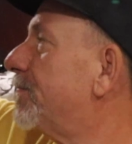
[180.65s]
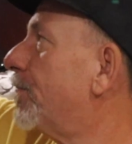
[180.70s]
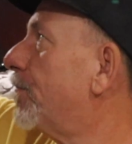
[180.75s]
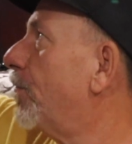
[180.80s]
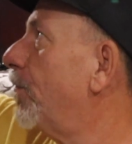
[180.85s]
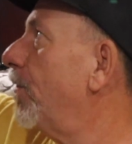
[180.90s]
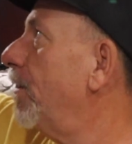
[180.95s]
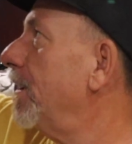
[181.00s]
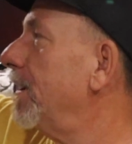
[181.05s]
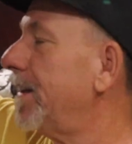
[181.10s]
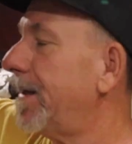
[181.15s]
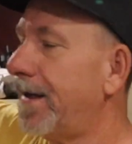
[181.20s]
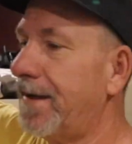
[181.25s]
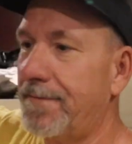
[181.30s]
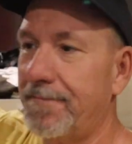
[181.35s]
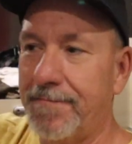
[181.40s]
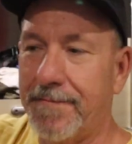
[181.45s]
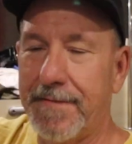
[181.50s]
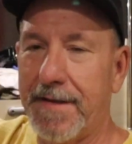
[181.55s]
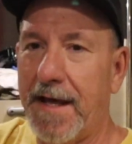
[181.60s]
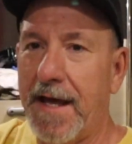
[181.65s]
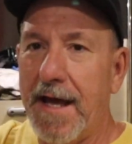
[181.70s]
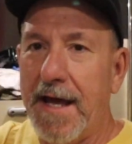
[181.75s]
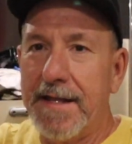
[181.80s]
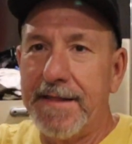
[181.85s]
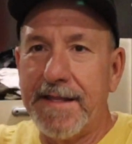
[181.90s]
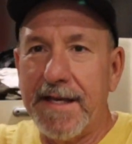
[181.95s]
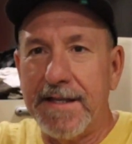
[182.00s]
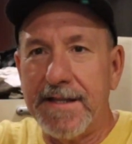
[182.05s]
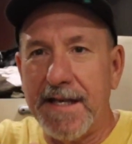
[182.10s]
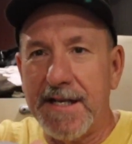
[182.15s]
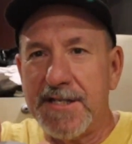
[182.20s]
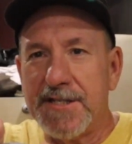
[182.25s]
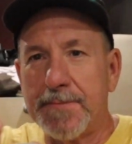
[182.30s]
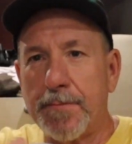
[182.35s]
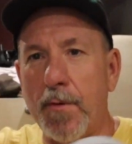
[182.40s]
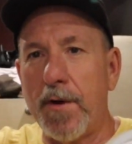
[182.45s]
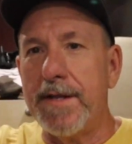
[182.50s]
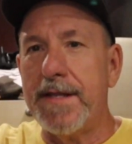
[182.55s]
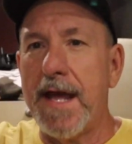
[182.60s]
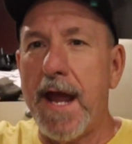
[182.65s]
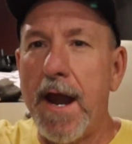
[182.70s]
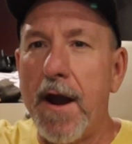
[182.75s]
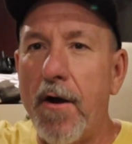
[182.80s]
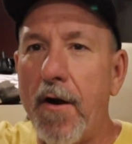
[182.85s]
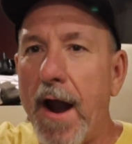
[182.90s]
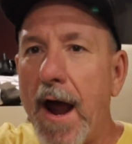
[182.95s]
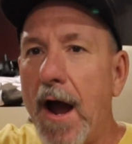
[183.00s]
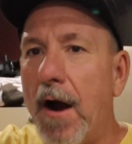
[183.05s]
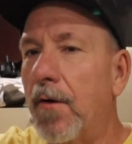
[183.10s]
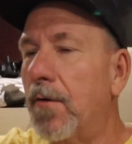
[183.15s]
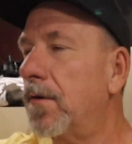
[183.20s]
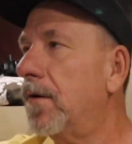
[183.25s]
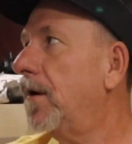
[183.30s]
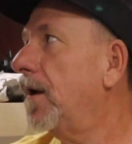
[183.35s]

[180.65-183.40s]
really, they spread the air out.